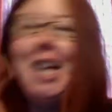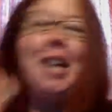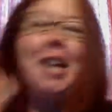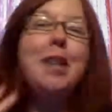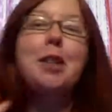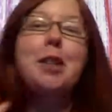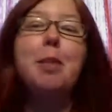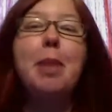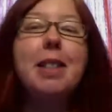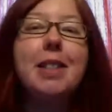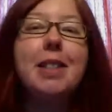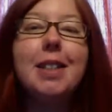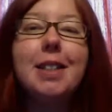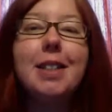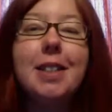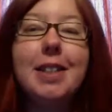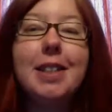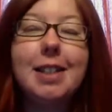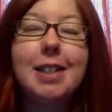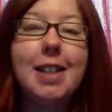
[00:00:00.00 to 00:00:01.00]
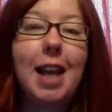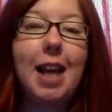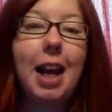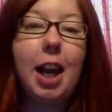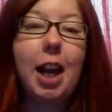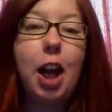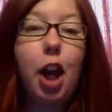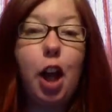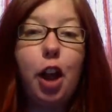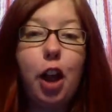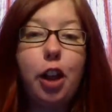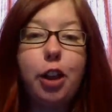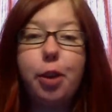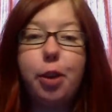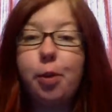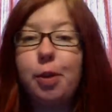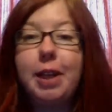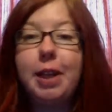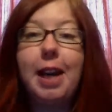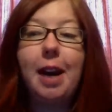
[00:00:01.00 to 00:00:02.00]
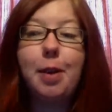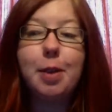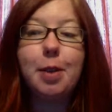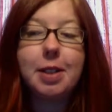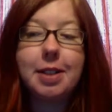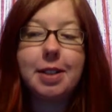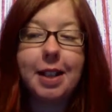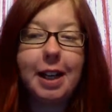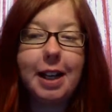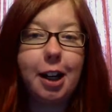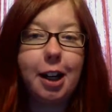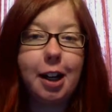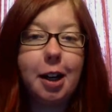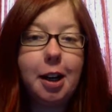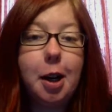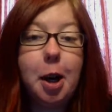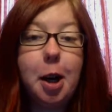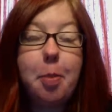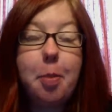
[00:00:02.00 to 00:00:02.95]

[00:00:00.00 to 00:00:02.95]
So basically, it's like 3 hours later.